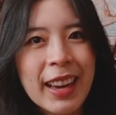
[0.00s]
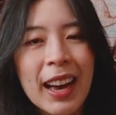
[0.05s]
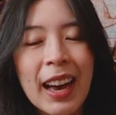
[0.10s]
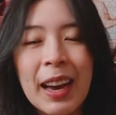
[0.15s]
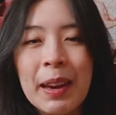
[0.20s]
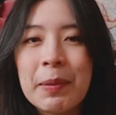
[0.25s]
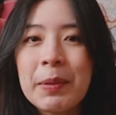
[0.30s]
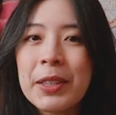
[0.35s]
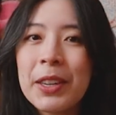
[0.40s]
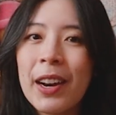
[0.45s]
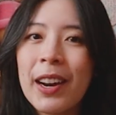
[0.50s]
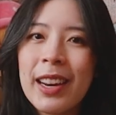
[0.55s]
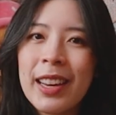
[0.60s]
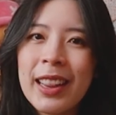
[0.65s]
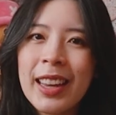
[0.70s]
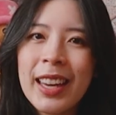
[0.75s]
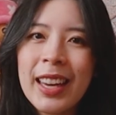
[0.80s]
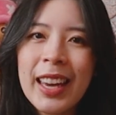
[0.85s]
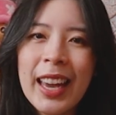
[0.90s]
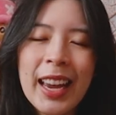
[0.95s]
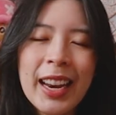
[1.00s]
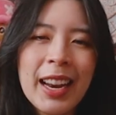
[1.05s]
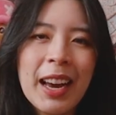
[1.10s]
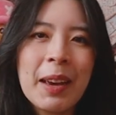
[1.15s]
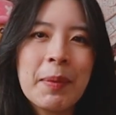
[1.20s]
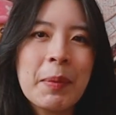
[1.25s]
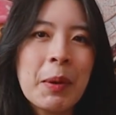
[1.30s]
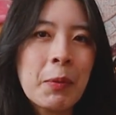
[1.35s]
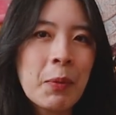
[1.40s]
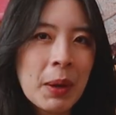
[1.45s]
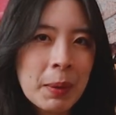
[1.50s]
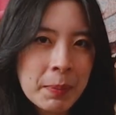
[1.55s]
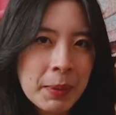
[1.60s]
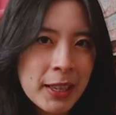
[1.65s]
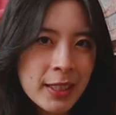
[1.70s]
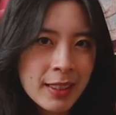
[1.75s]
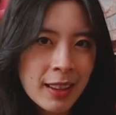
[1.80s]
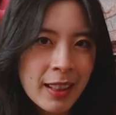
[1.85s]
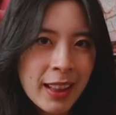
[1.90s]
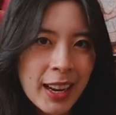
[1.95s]
I'm Charlie and I'm a One Piece
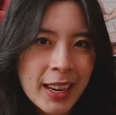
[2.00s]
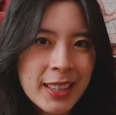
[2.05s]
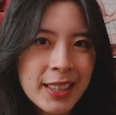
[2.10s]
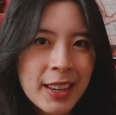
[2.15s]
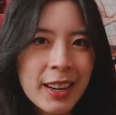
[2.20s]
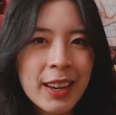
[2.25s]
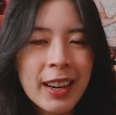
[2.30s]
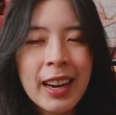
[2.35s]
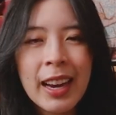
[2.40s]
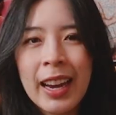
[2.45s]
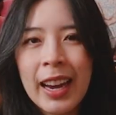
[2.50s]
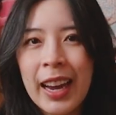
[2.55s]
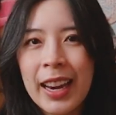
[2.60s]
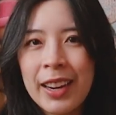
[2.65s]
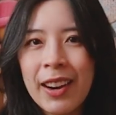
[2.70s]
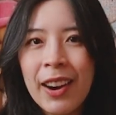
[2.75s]
collector, an